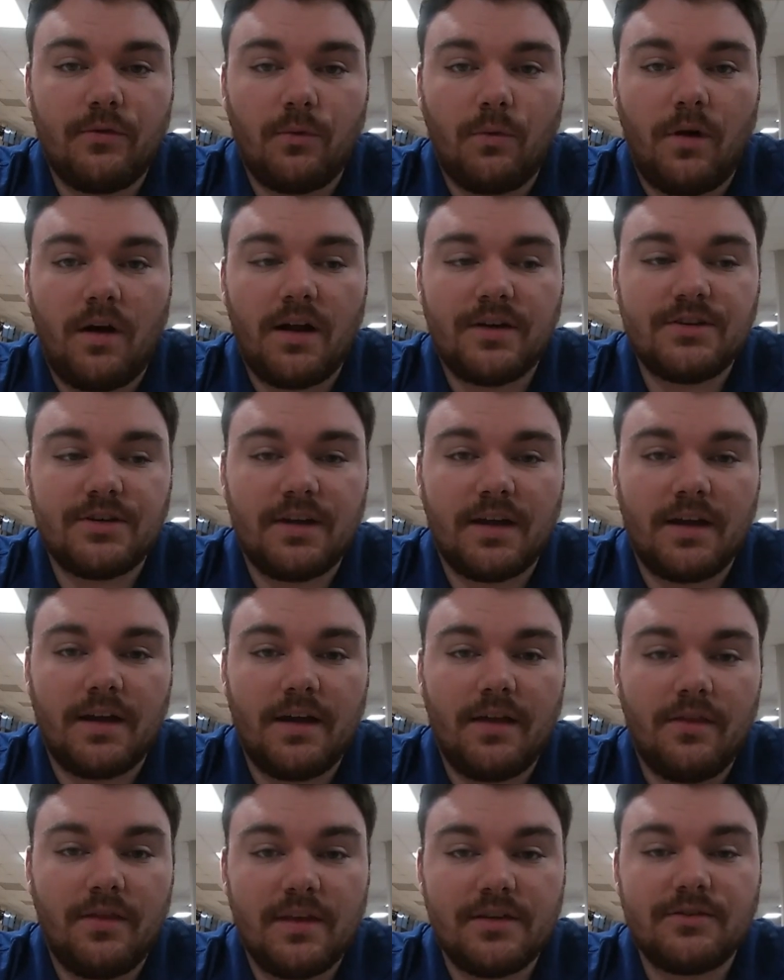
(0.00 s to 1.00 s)
for watching
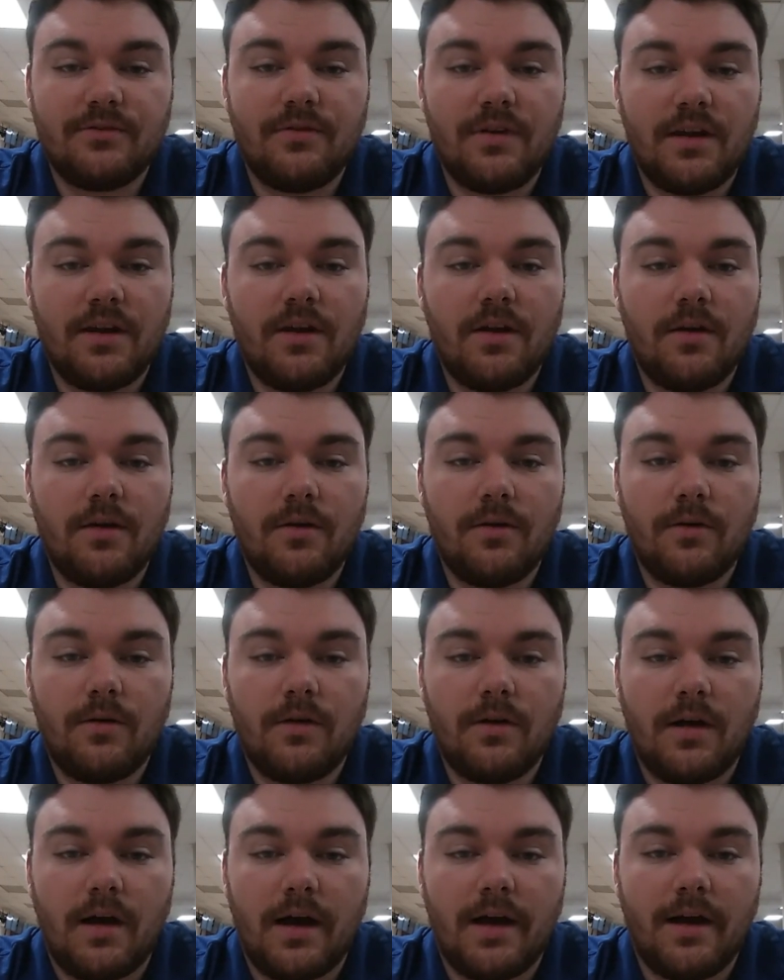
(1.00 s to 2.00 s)
this video.
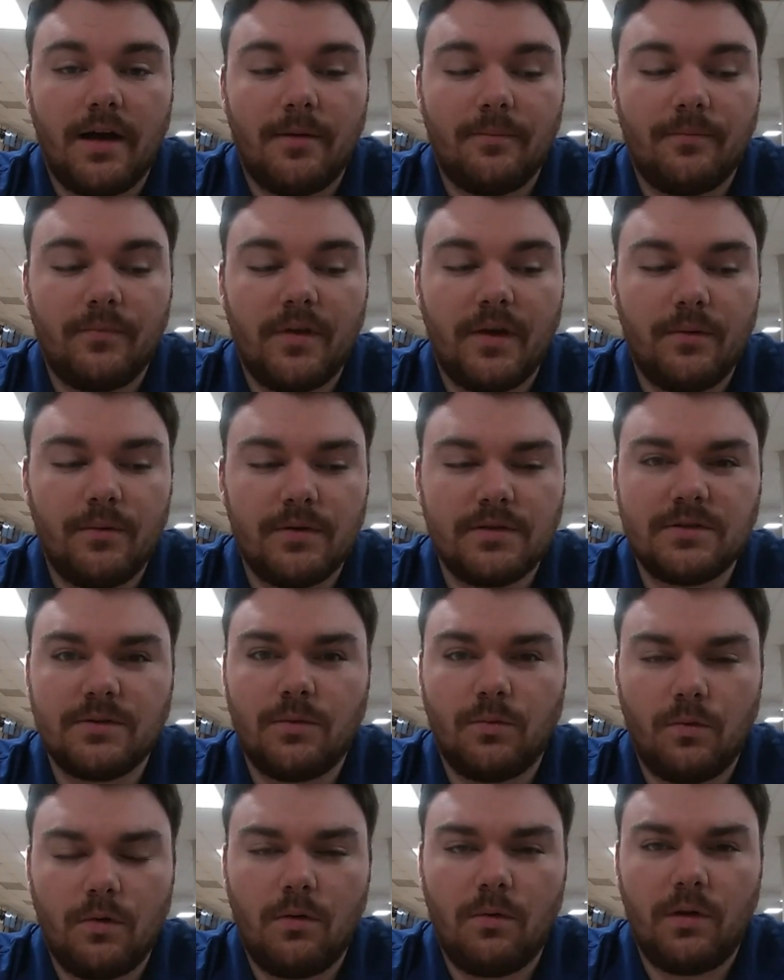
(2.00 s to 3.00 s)
It was a
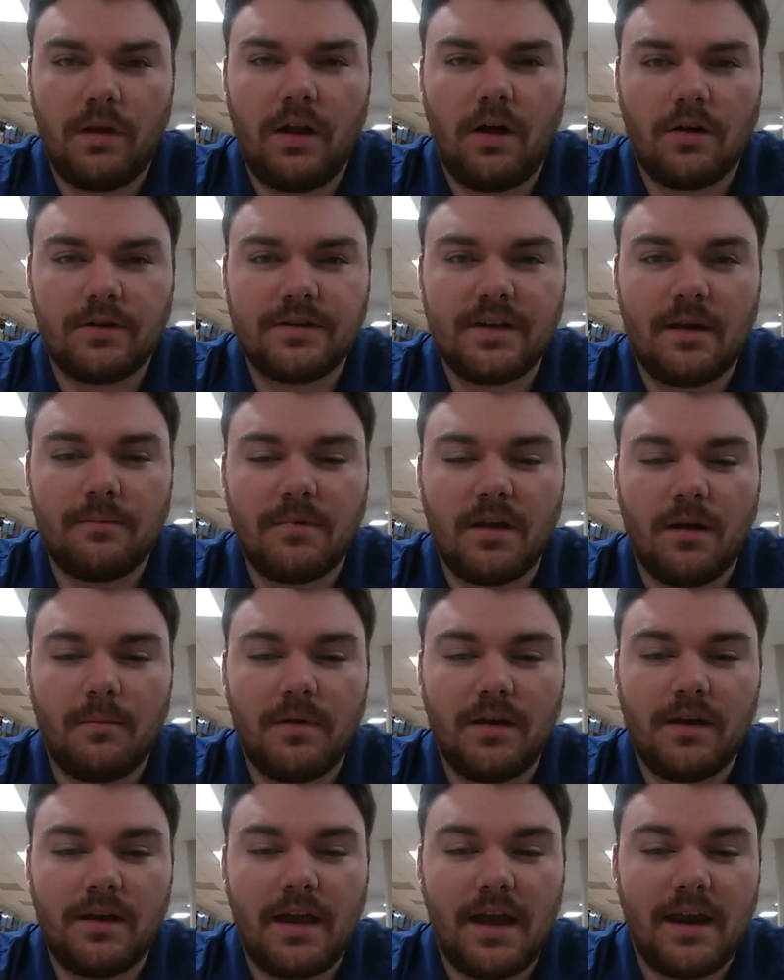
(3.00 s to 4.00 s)
long time
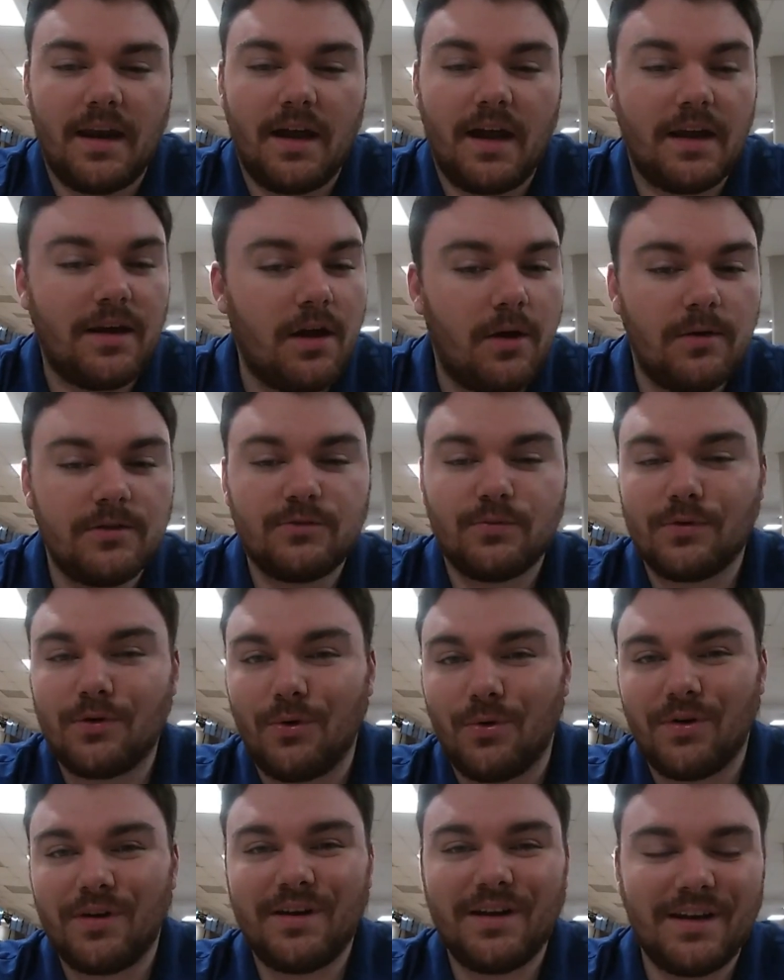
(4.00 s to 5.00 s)
coming, and I know it's
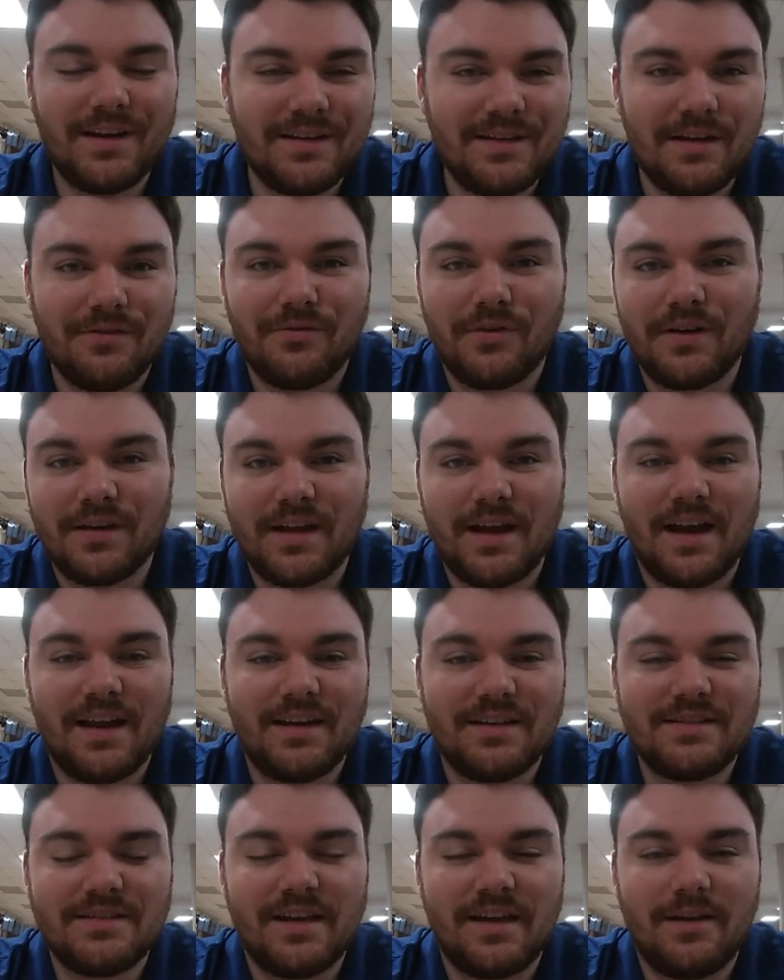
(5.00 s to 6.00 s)
recorded in a different kind
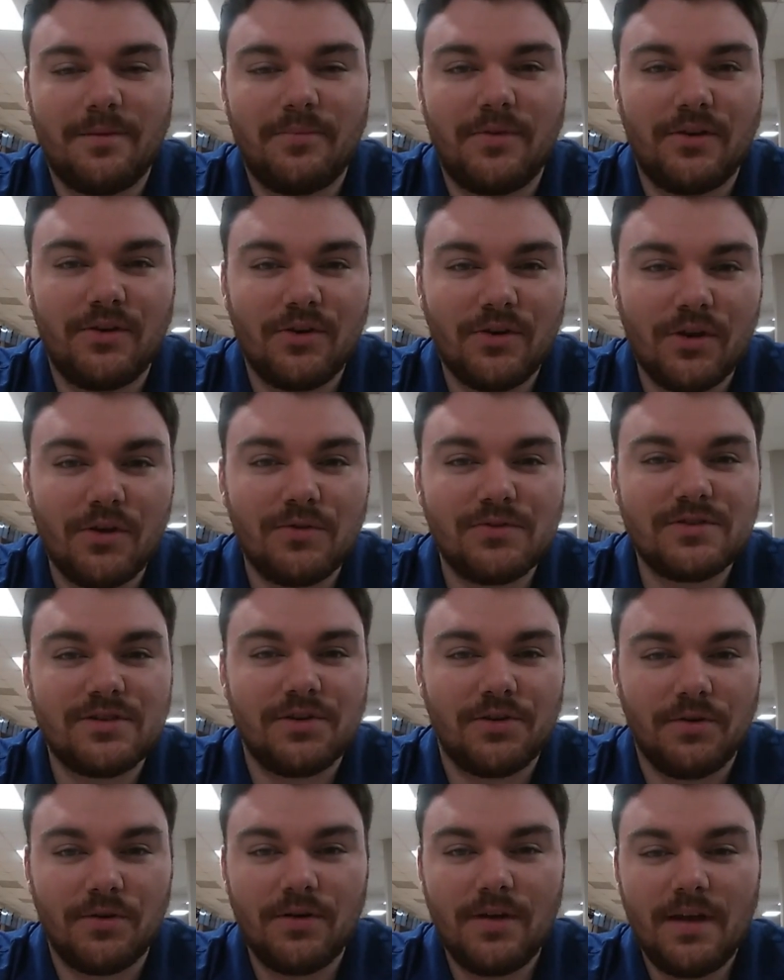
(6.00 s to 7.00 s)
of setup than you used
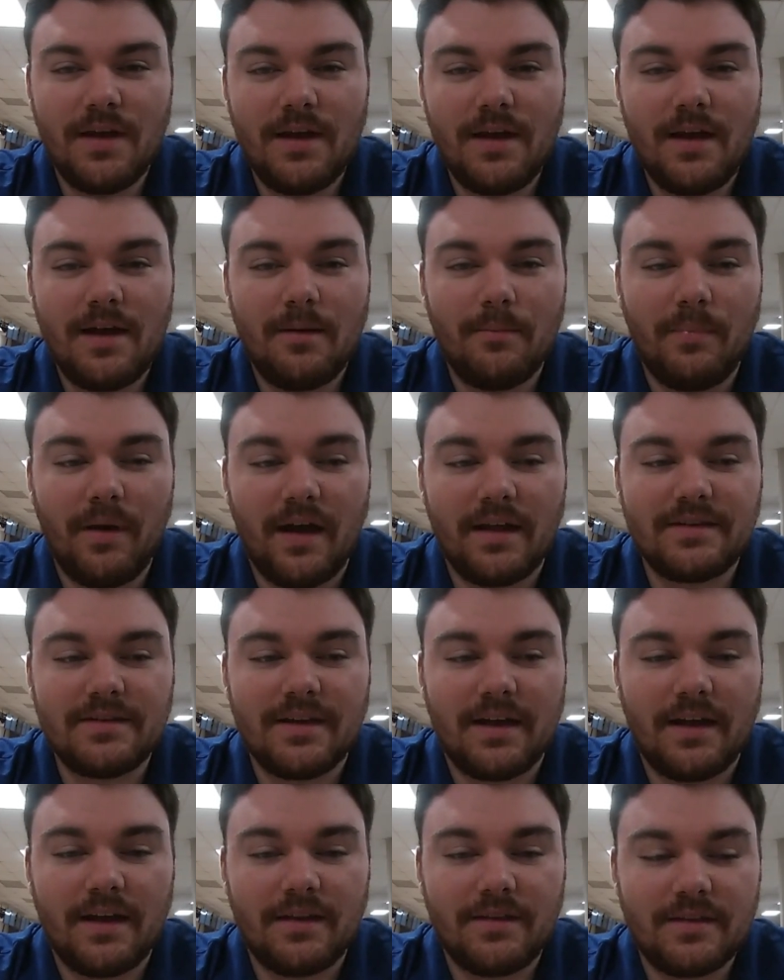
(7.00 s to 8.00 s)
to, but
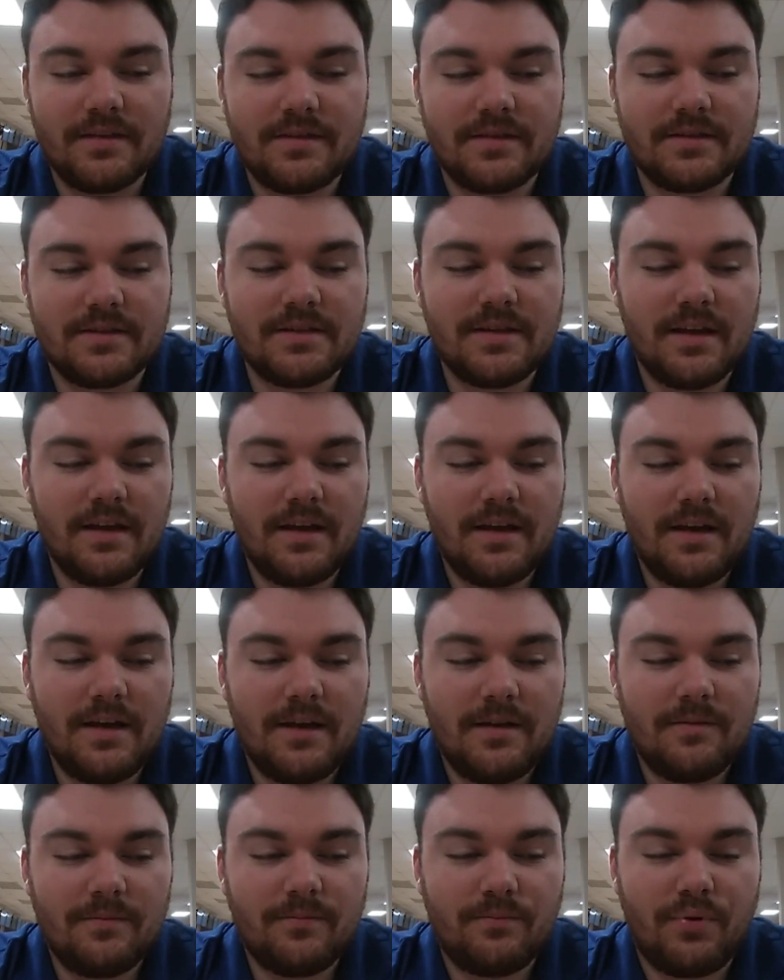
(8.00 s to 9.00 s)
this
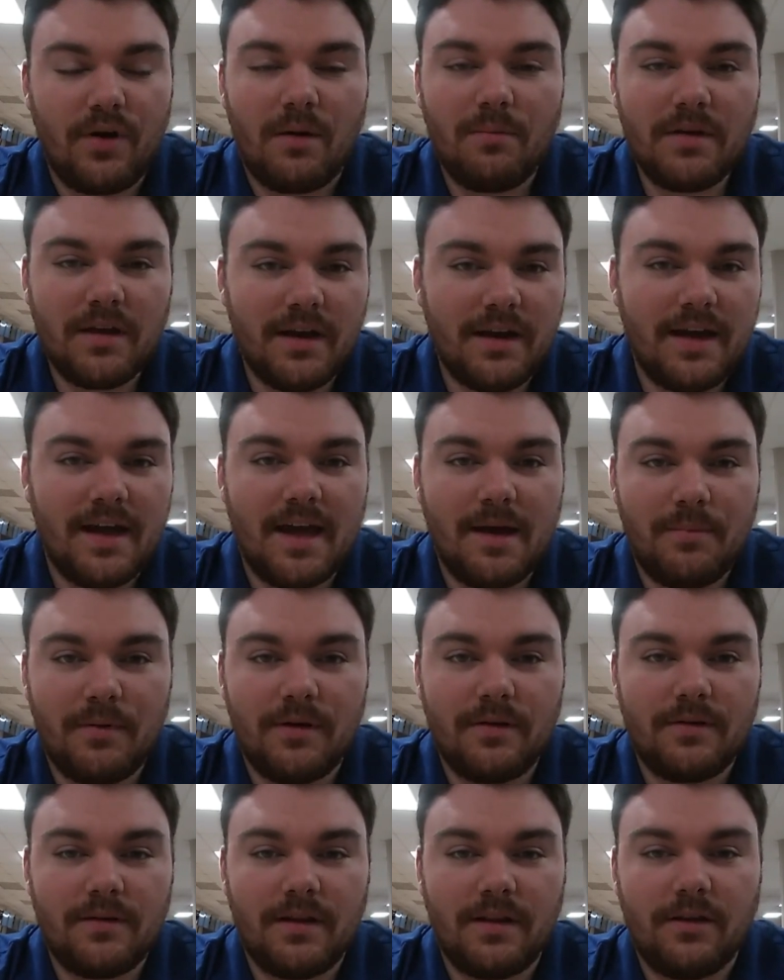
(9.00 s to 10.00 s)
is probably going to
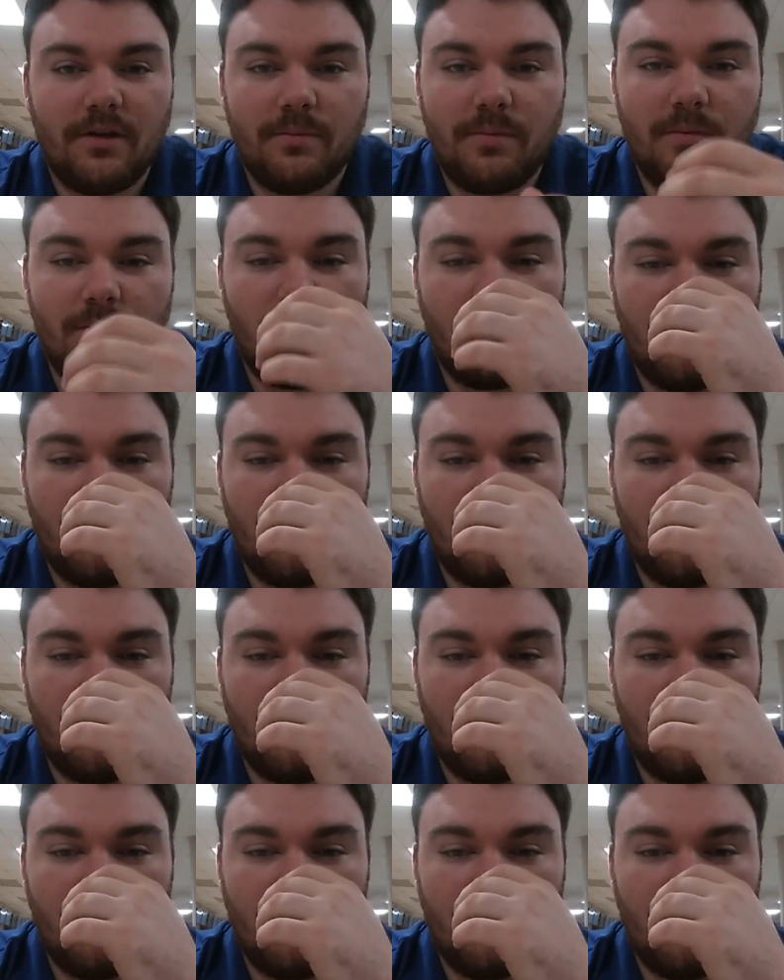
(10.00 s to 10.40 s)
happen a little bit